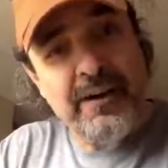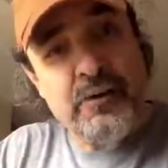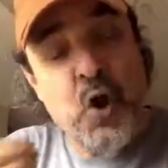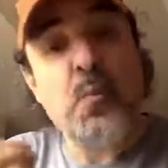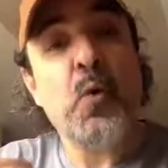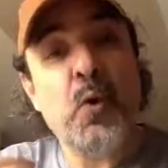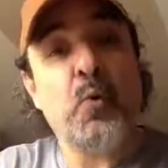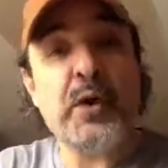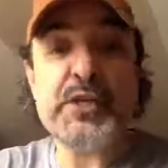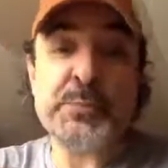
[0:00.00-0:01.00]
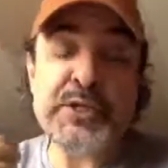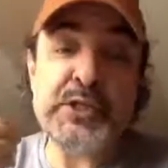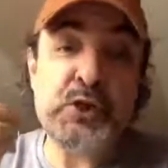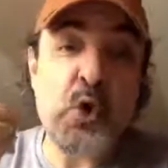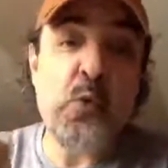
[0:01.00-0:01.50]
No more war,
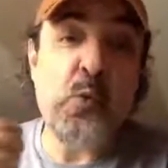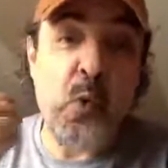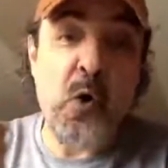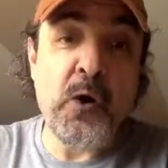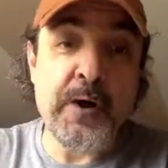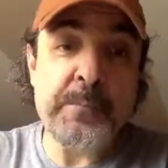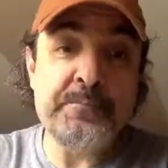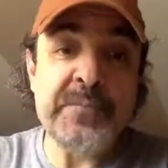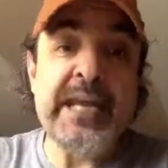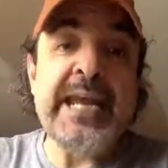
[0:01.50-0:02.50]
especially no war